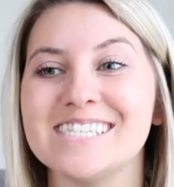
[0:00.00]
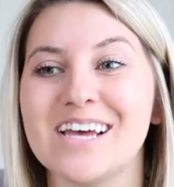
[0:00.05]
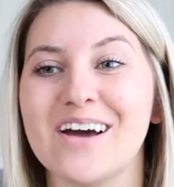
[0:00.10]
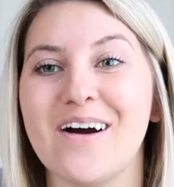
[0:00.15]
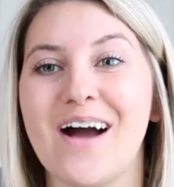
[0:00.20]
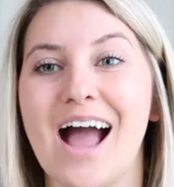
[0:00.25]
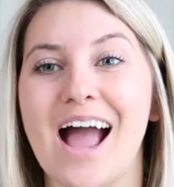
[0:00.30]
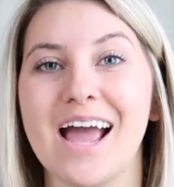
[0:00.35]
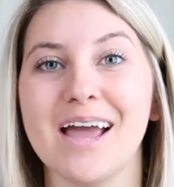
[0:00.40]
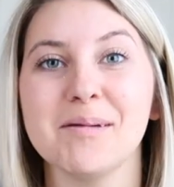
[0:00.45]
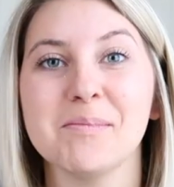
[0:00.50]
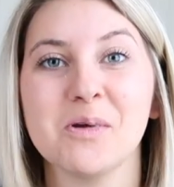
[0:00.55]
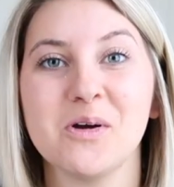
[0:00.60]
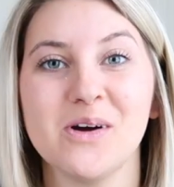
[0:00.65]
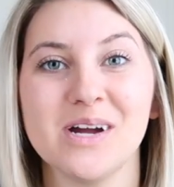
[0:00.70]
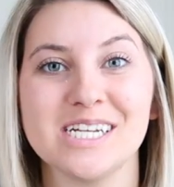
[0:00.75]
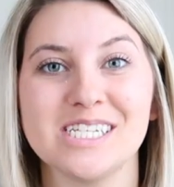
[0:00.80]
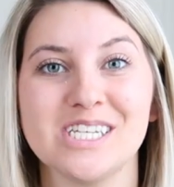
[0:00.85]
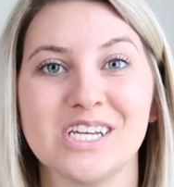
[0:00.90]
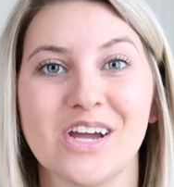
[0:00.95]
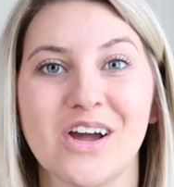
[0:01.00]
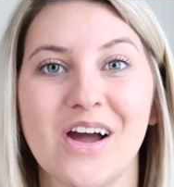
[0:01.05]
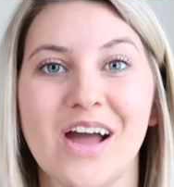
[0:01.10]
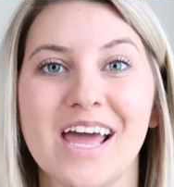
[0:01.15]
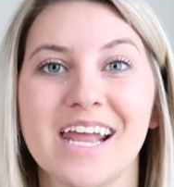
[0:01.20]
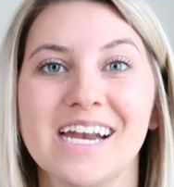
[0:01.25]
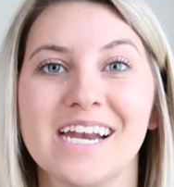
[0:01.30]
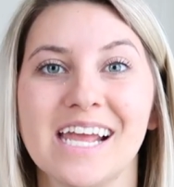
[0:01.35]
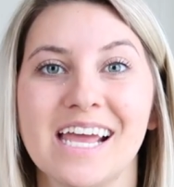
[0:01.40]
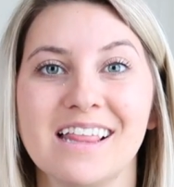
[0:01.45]
So I am going to go
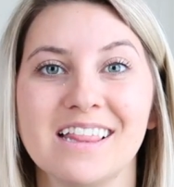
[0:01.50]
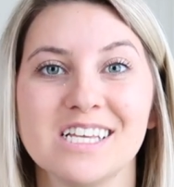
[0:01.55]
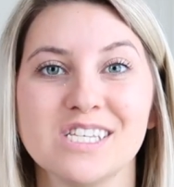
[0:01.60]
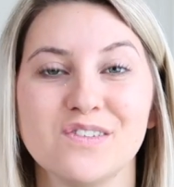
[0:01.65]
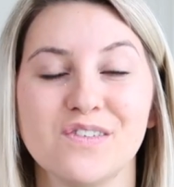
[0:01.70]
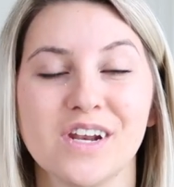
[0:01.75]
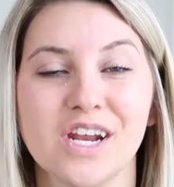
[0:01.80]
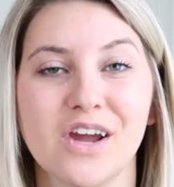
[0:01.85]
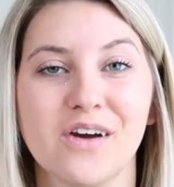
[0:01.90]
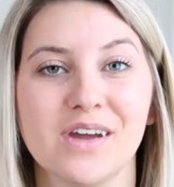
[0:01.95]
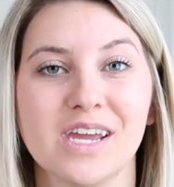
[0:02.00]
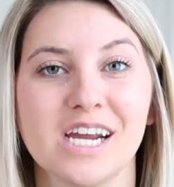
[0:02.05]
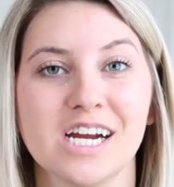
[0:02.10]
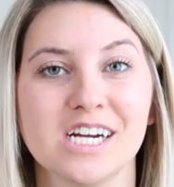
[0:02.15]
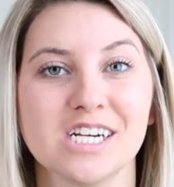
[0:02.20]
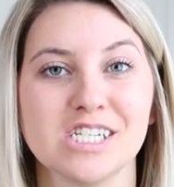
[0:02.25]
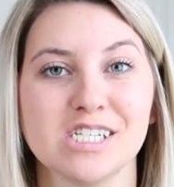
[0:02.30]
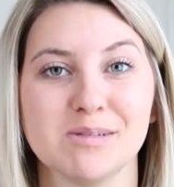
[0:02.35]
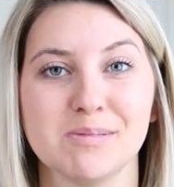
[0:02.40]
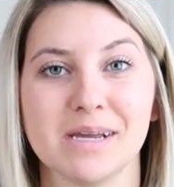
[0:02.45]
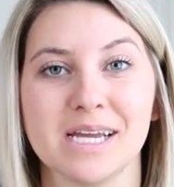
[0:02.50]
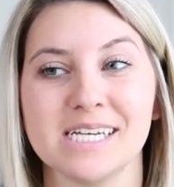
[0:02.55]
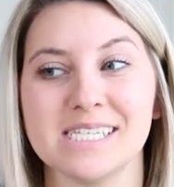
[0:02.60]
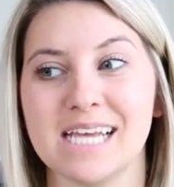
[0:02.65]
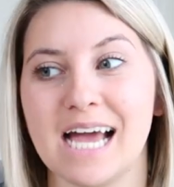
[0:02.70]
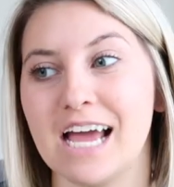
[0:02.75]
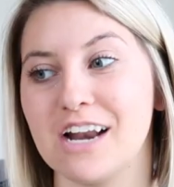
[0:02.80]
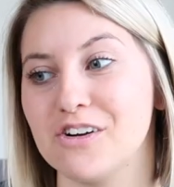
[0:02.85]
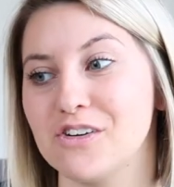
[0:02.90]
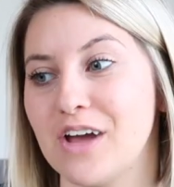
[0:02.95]
ahead and end this video here, just because
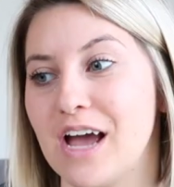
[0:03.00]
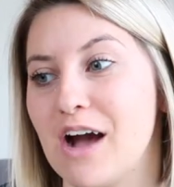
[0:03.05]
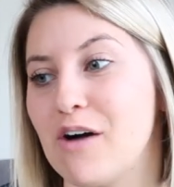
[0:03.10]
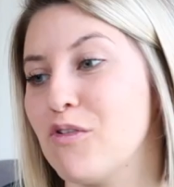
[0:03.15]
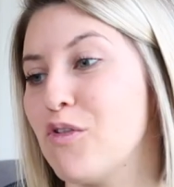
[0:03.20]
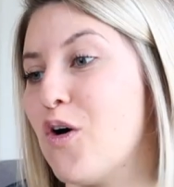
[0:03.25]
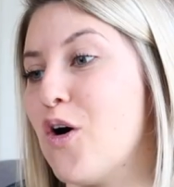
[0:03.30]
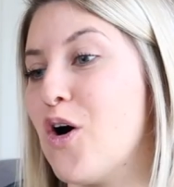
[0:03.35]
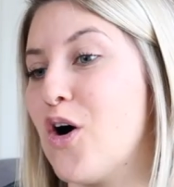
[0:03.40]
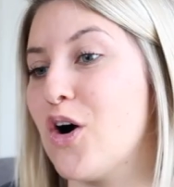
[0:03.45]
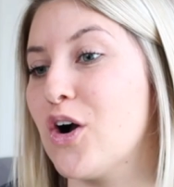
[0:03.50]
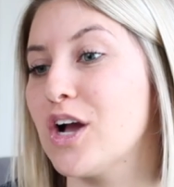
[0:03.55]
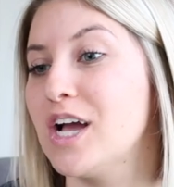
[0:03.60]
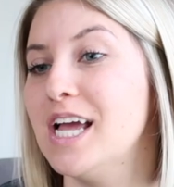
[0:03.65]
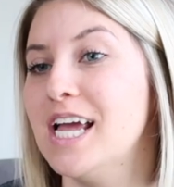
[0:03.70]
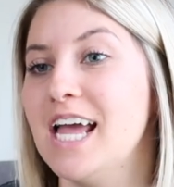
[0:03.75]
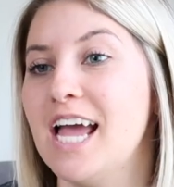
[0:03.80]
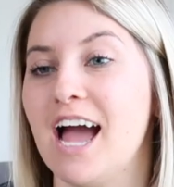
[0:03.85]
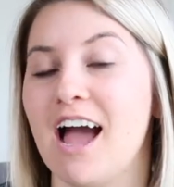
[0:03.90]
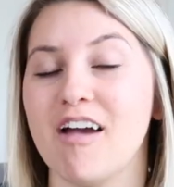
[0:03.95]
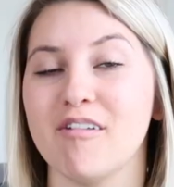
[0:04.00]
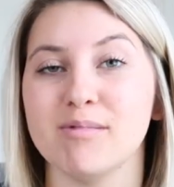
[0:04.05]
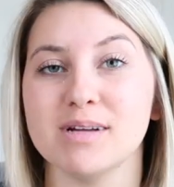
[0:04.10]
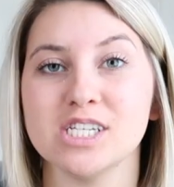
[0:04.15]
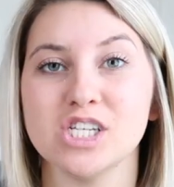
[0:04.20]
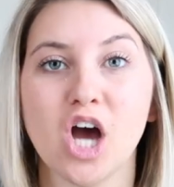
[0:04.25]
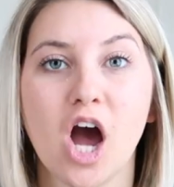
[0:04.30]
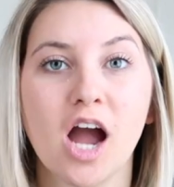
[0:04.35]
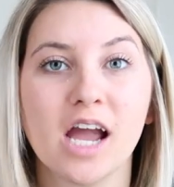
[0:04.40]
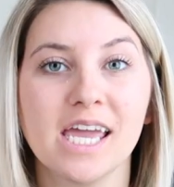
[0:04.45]
I don't know how long I've
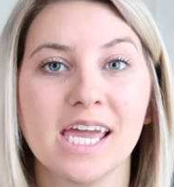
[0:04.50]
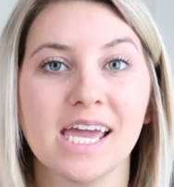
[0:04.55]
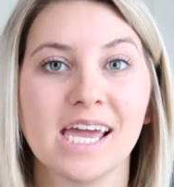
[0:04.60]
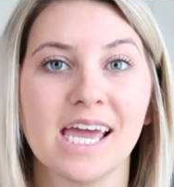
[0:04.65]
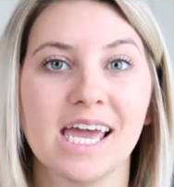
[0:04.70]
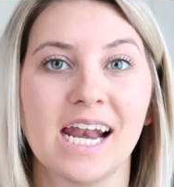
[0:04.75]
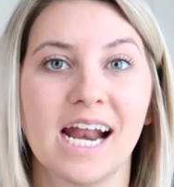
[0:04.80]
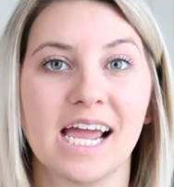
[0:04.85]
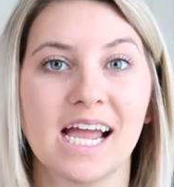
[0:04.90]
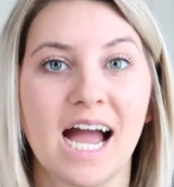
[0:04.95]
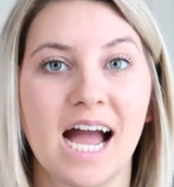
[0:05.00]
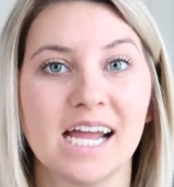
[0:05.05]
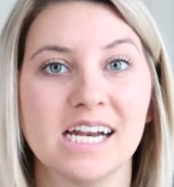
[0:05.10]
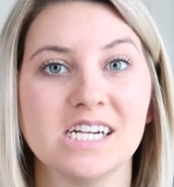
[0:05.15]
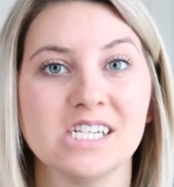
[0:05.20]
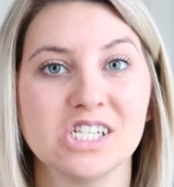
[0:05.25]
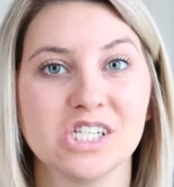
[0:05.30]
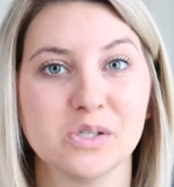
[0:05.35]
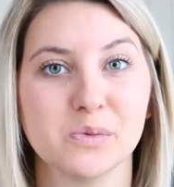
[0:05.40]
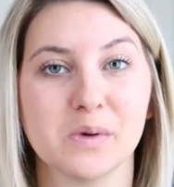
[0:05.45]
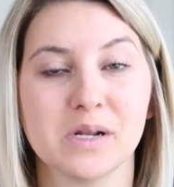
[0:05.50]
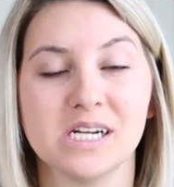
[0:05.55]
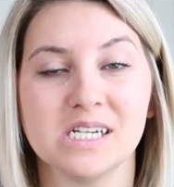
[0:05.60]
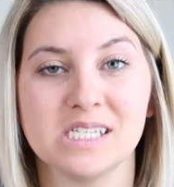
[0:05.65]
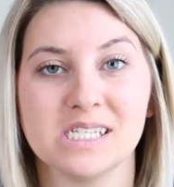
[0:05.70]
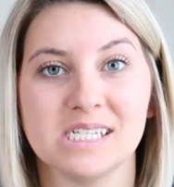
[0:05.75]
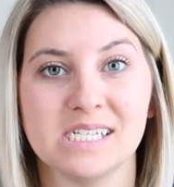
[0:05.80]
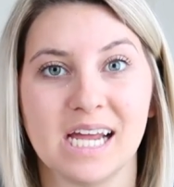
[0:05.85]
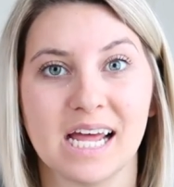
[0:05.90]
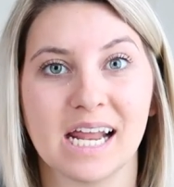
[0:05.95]
been talking, and I kind of just wanted
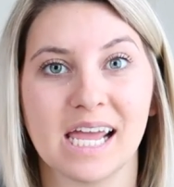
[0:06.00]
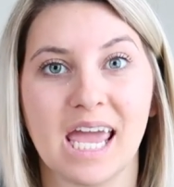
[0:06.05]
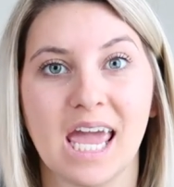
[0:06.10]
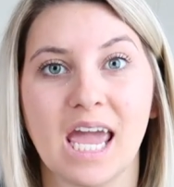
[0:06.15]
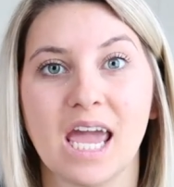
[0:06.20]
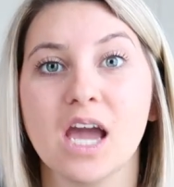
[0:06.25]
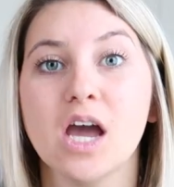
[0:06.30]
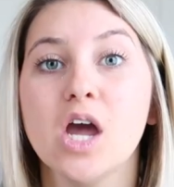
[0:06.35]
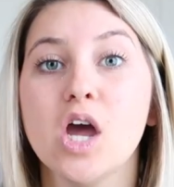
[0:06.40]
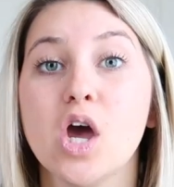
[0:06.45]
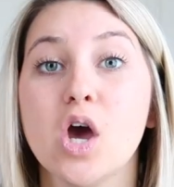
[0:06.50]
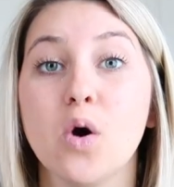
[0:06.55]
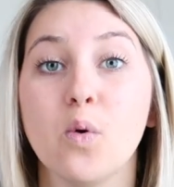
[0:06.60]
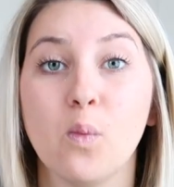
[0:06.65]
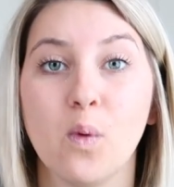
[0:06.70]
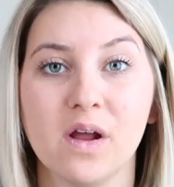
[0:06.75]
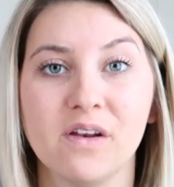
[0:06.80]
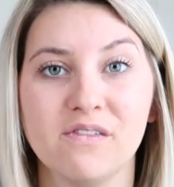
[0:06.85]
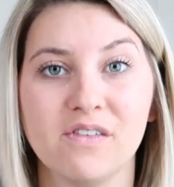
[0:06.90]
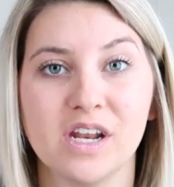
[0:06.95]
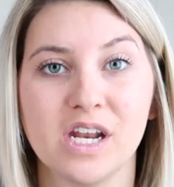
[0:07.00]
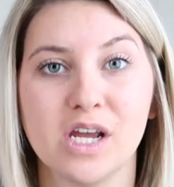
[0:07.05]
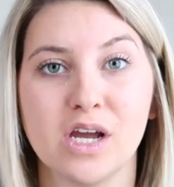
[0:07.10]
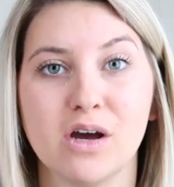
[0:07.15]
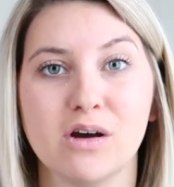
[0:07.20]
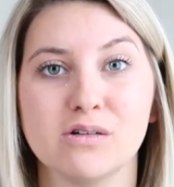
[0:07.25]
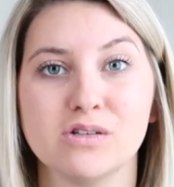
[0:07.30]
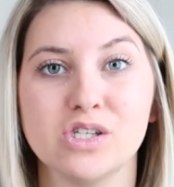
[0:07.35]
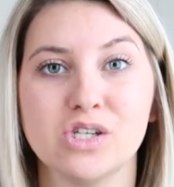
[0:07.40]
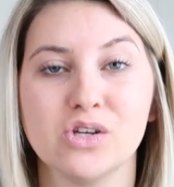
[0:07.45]
to dedicate one
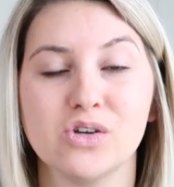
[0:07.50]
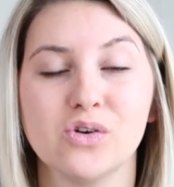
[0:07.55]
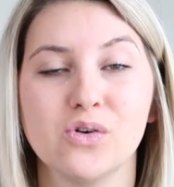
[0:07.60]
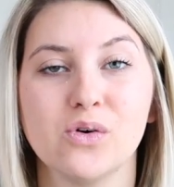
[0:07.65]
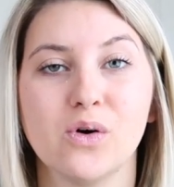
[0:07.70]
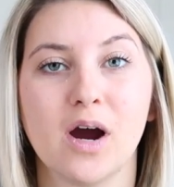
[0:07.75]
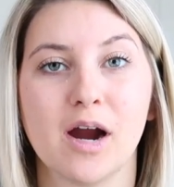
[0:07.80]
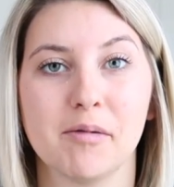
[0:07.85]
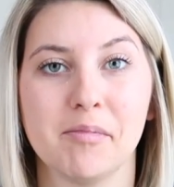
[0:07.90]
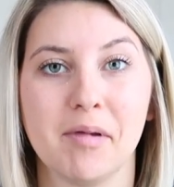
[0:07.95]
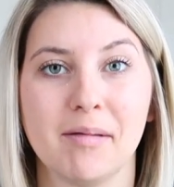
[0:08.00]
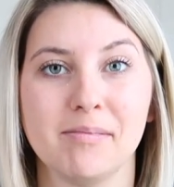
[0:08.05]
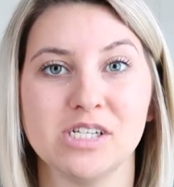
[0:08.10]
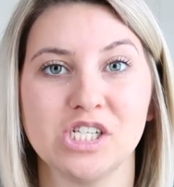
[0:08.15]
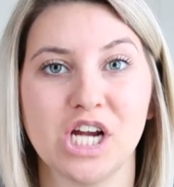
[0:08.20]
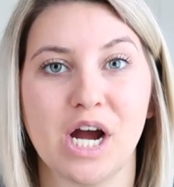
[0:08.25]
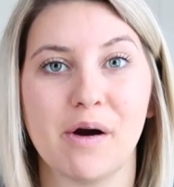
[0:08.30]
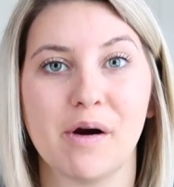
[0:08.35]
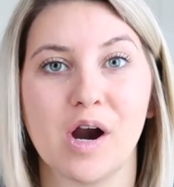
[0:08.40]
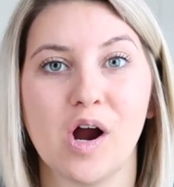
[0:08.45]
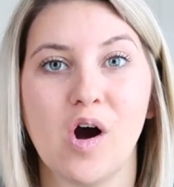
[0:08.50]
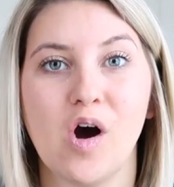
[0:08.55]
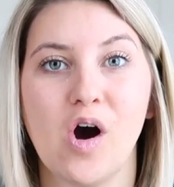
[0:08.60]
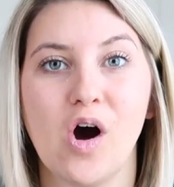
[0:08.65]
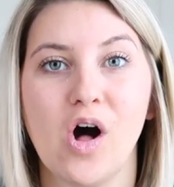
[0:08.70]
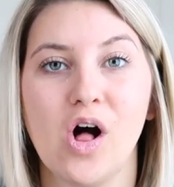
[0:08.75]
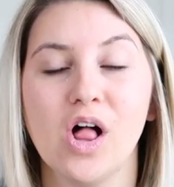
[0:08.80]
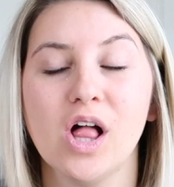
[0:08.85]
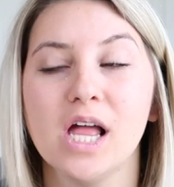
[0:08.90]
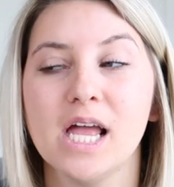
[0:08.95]
video to our baby shower
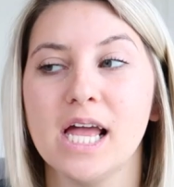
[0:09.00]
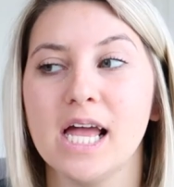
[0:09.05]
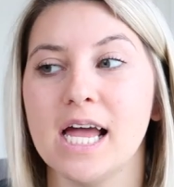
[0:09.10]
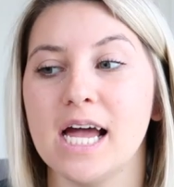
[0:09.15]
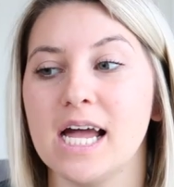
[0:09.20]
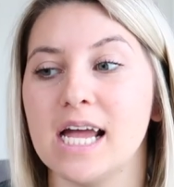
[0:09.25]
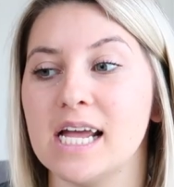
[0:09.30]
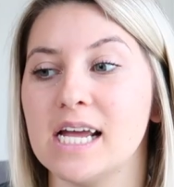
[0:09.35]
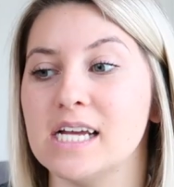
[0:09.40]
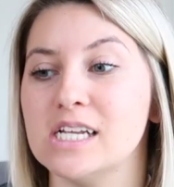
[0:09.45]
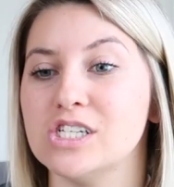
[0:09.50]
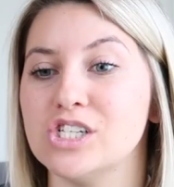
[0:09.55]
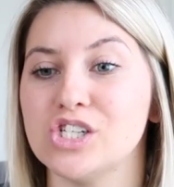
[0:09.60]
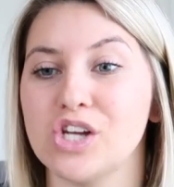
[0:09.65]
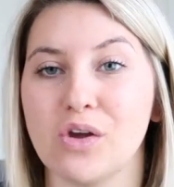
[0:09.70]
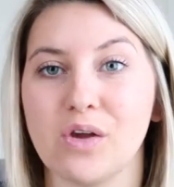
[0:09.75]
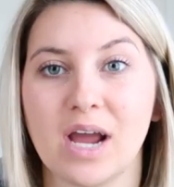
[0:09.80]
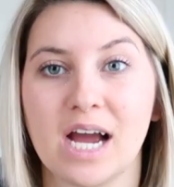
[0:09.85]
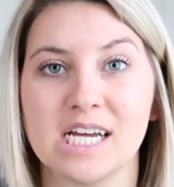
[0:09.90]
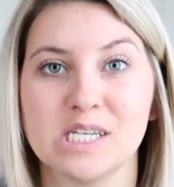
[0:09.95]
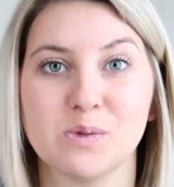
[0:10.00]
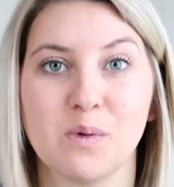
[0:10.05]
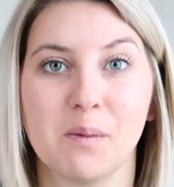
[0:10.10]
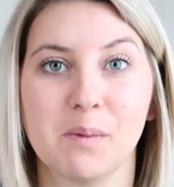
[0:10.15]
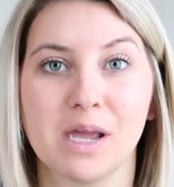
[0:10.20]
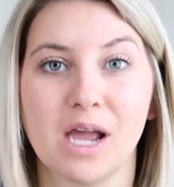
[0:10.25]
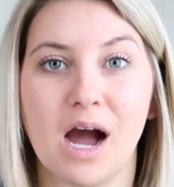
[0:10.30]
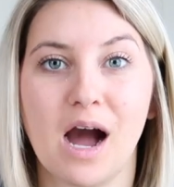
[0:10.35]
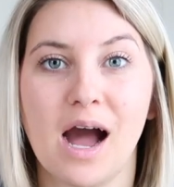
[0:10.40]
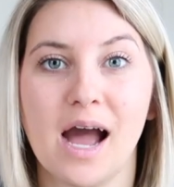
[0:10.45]
haul and show you guys what
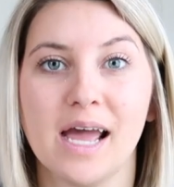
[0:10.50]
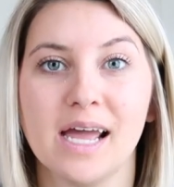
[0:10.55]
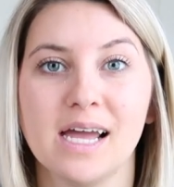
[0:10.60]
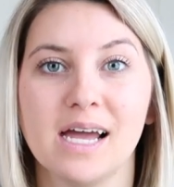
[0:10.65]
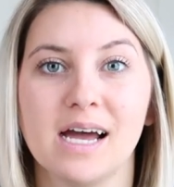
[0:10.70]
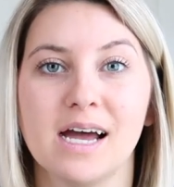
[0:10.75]
we got.